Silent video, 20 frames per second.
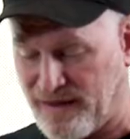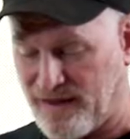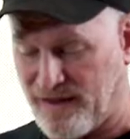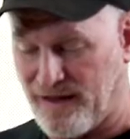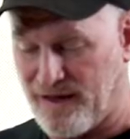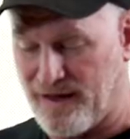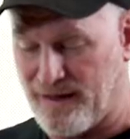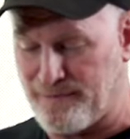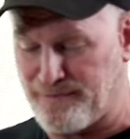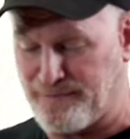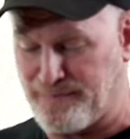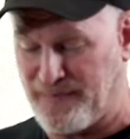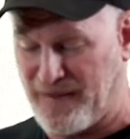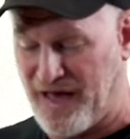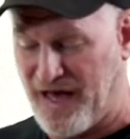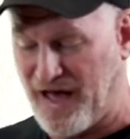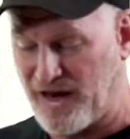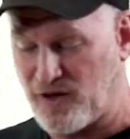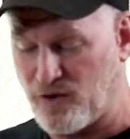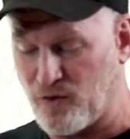Um,
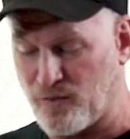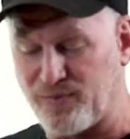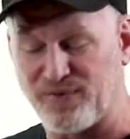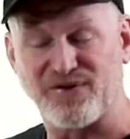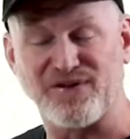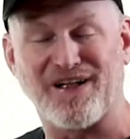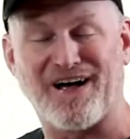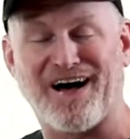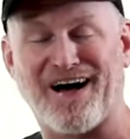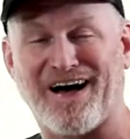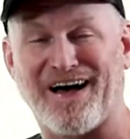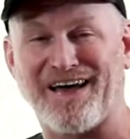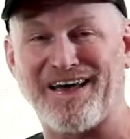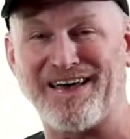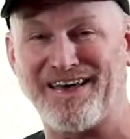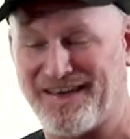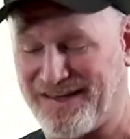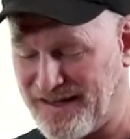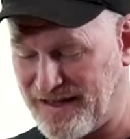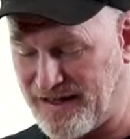how do you
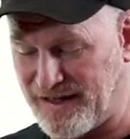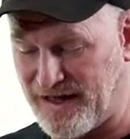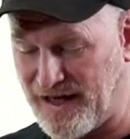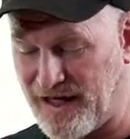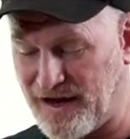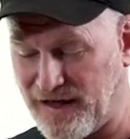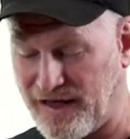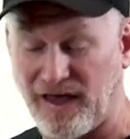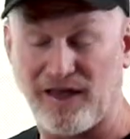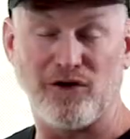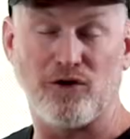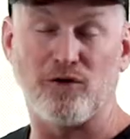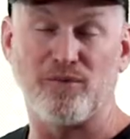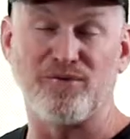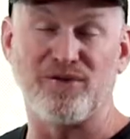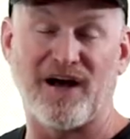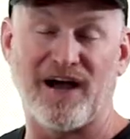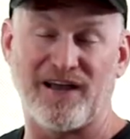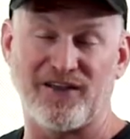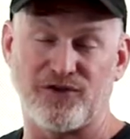apply, how, can you
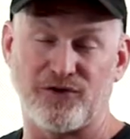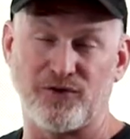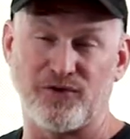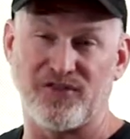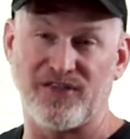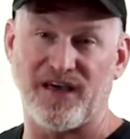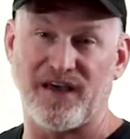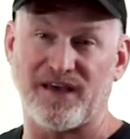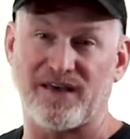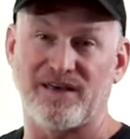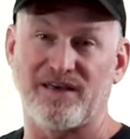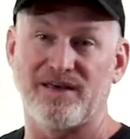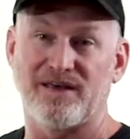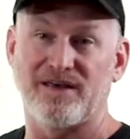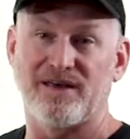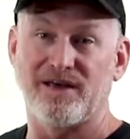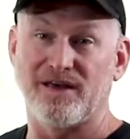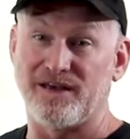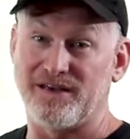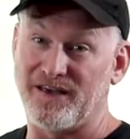apply it too thick?
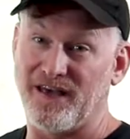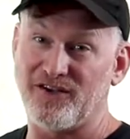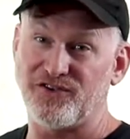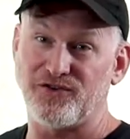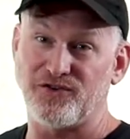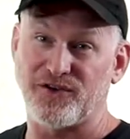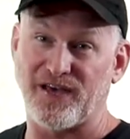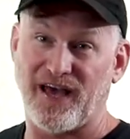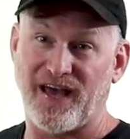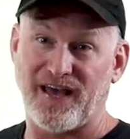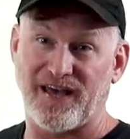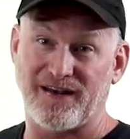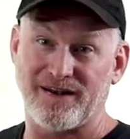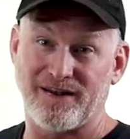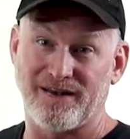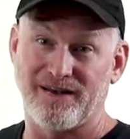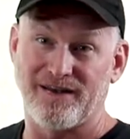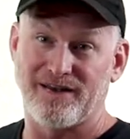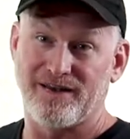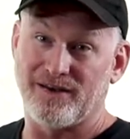Yes, you can.
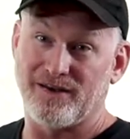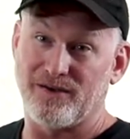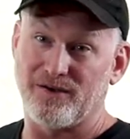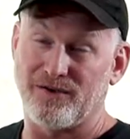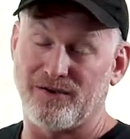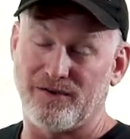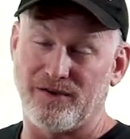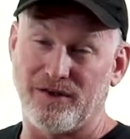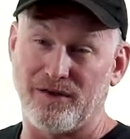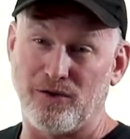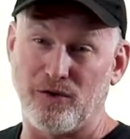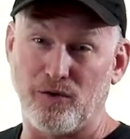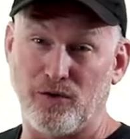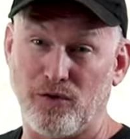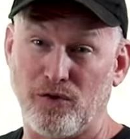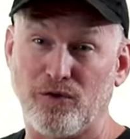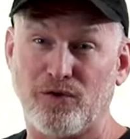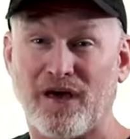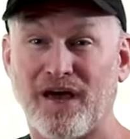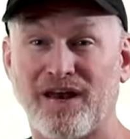You, you,
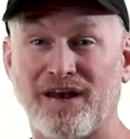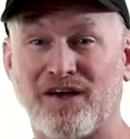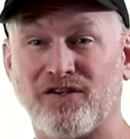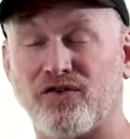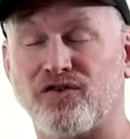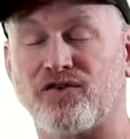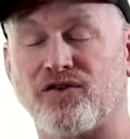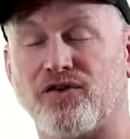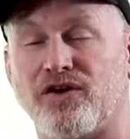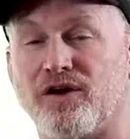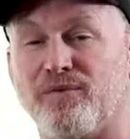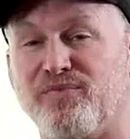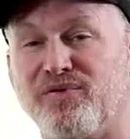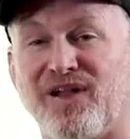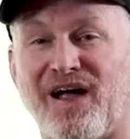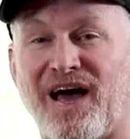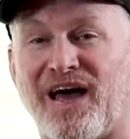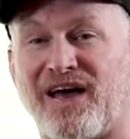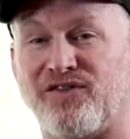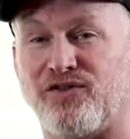you can't necessarily
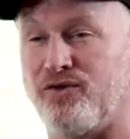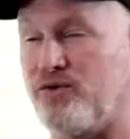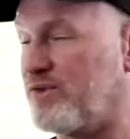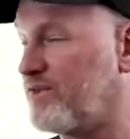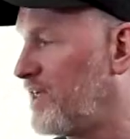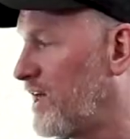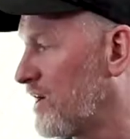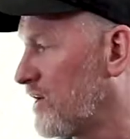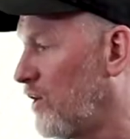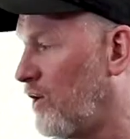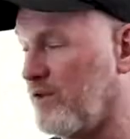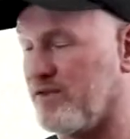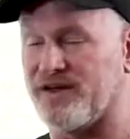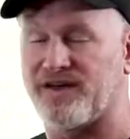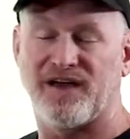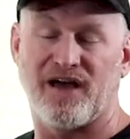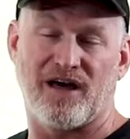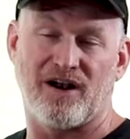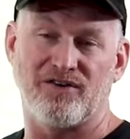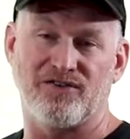apply it too thick on the
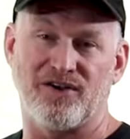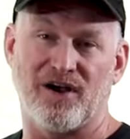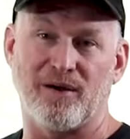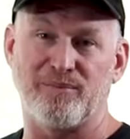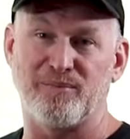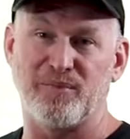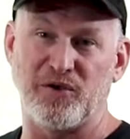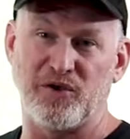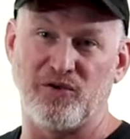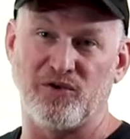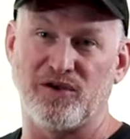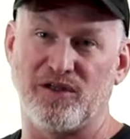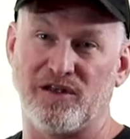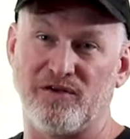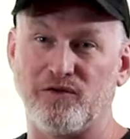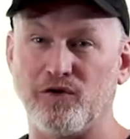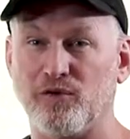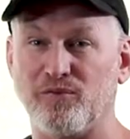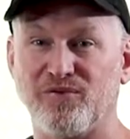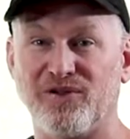countertop, but you could,
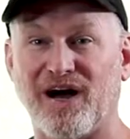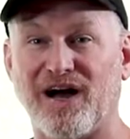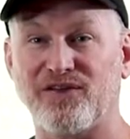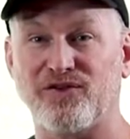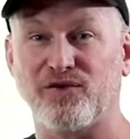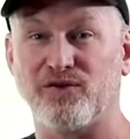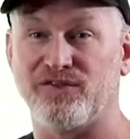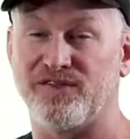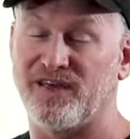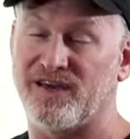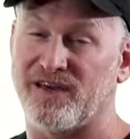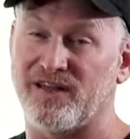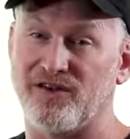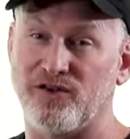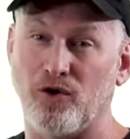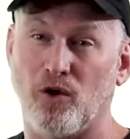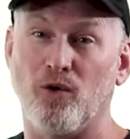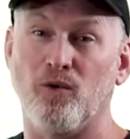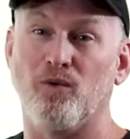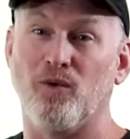if you apply too thick
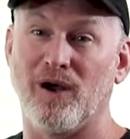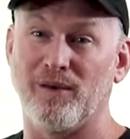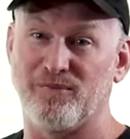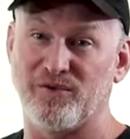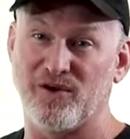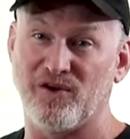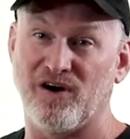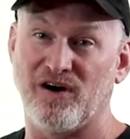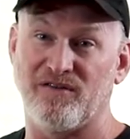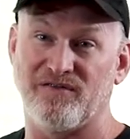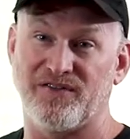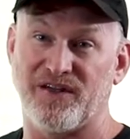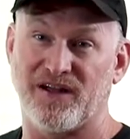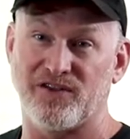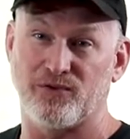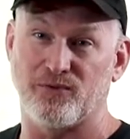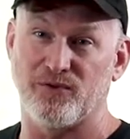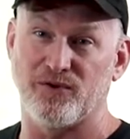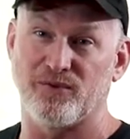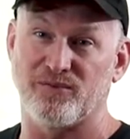and don't wipe it off,
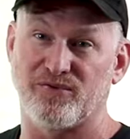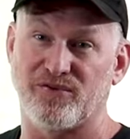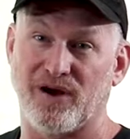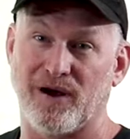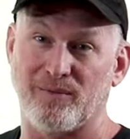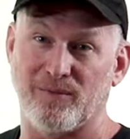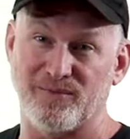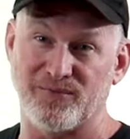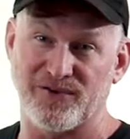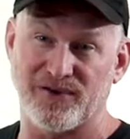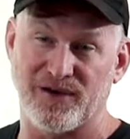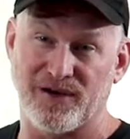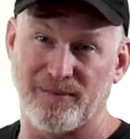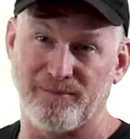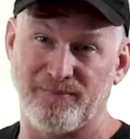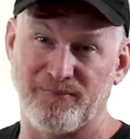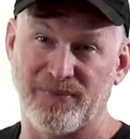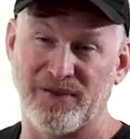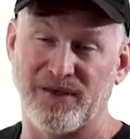that's where the problems come.